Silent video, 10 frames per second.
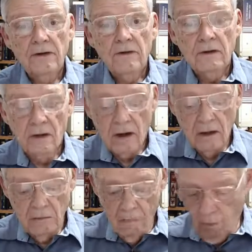to the
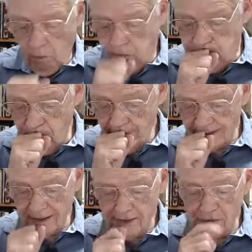law, at
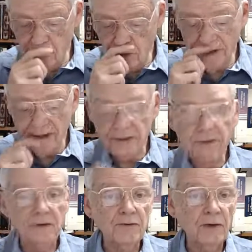least 2
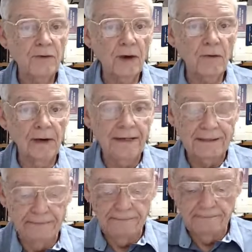witnesses were required.
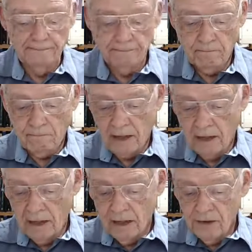
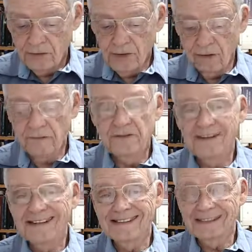So if
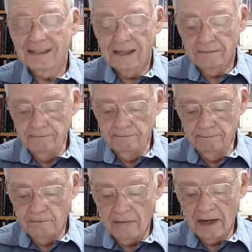Jesus
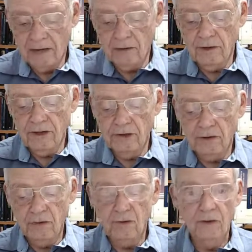had only his
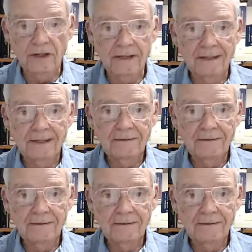own word,